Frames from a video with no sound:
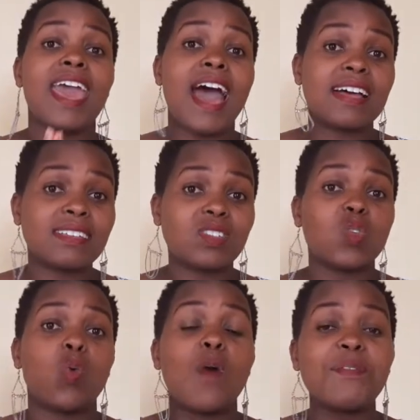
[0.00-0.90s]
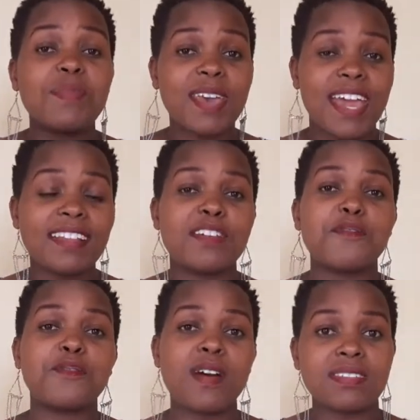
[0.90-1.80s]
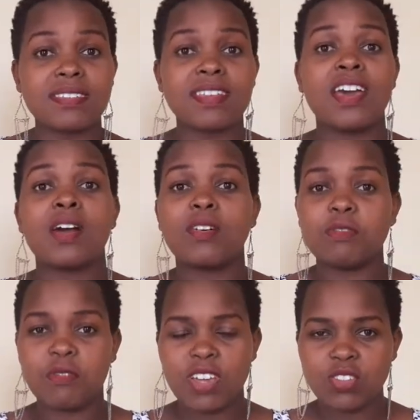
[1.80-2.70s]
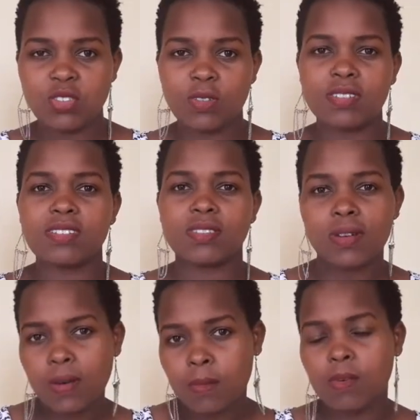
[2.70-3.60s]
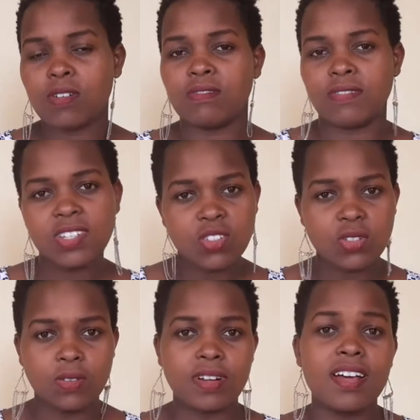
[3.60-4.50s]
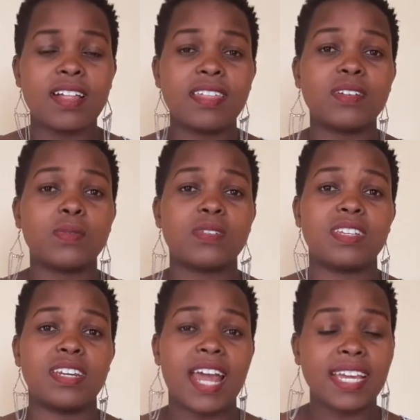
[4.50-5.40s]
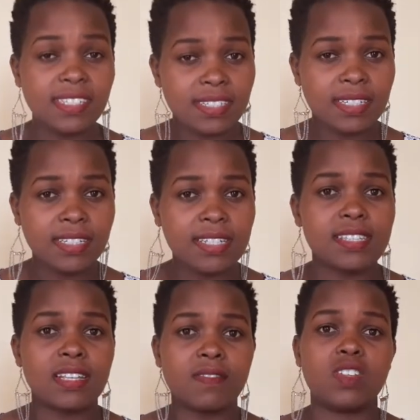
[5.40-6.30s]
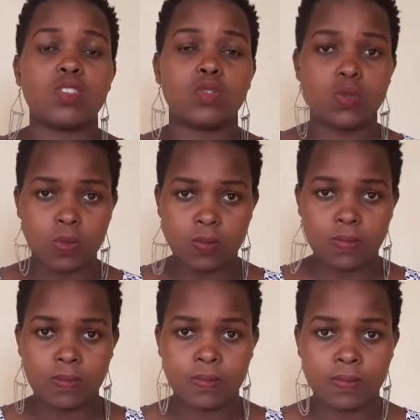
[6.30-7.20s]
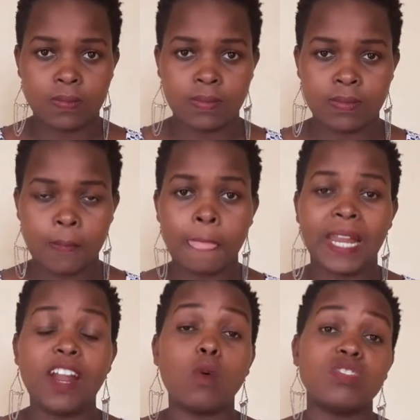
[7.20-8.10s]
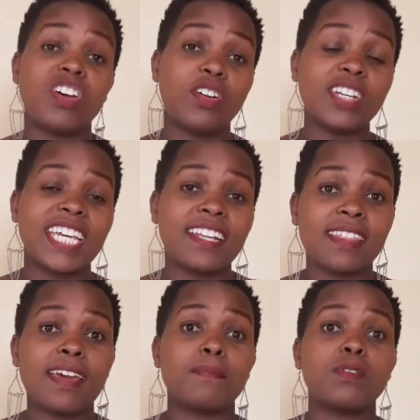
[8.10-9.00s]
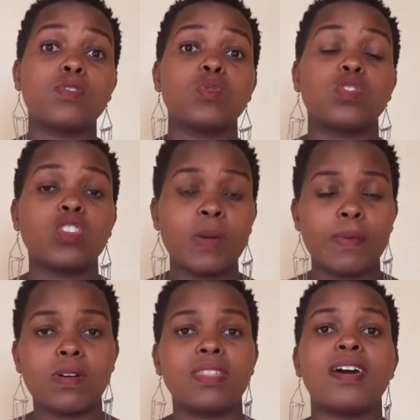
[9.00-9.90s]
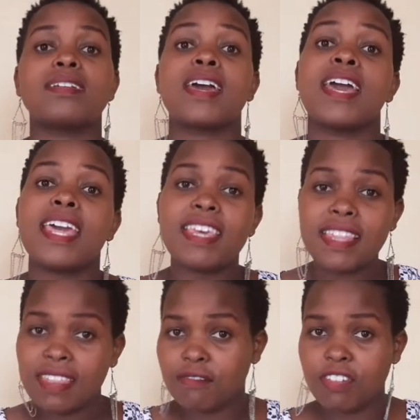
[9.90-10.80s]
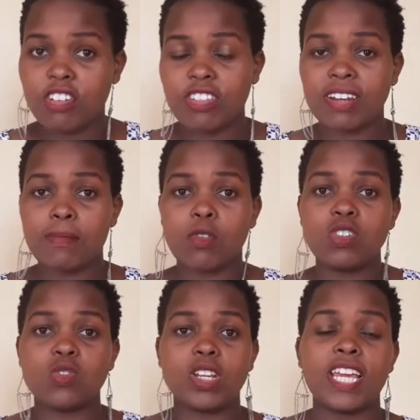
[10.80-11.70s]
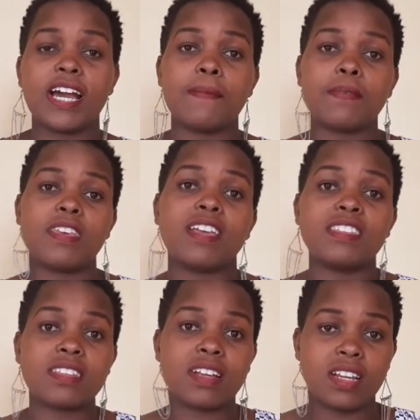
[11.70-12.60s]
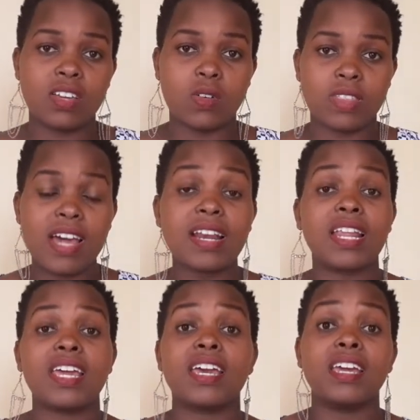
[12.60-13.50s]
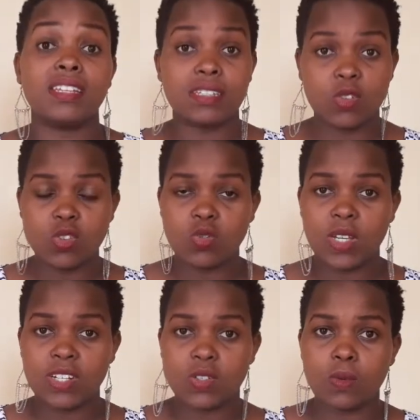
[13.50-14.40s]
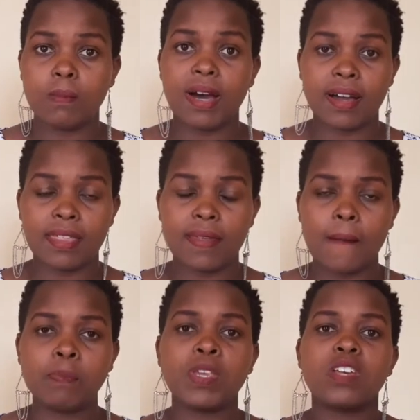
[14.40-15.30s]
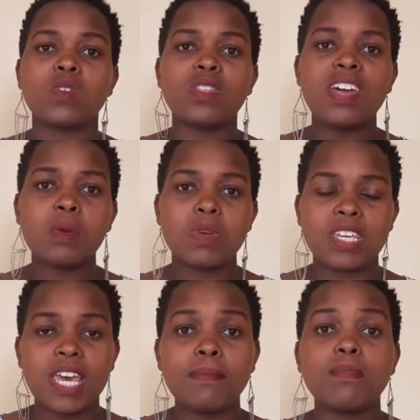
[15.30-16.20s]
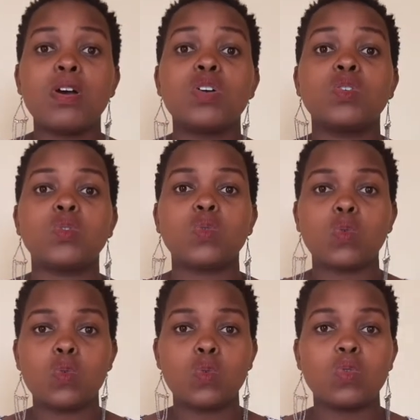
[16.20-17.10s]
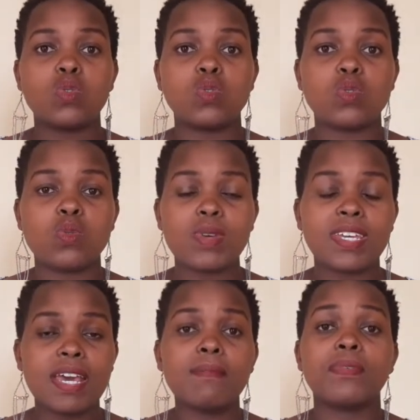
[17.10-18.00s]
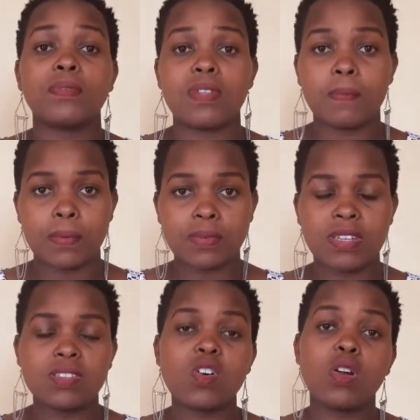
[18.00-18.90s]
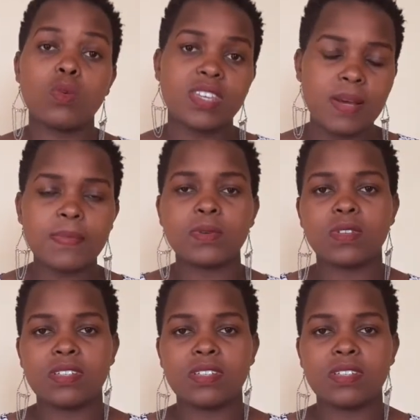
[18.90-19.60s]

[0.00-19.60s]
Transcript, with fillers: as when we had the first convention, the Stockholm Convention, that was in 1972. Now, we shall not get there because we talked about that in the video that I'm going to link up here. Just click on that link and it's going to get you back there. So then we came to we came through the process or we came through